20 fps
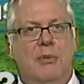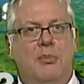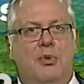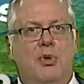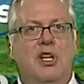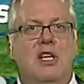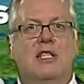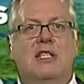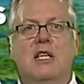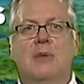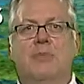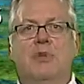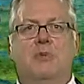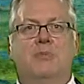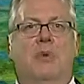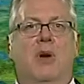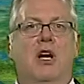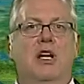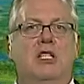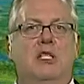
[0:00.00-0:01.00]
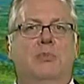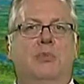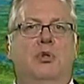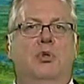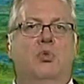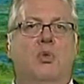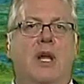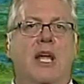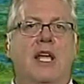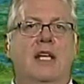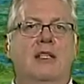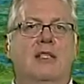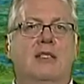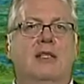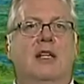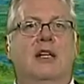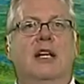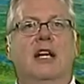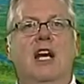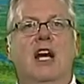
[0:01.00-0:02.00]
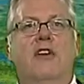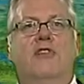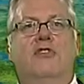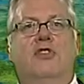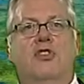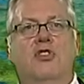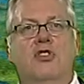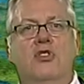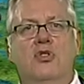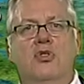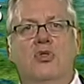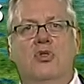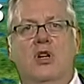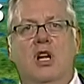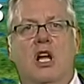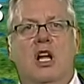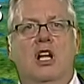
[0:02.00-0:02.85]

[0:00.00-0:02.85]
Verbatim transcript: Precip is possible, rain Sunday afternoon,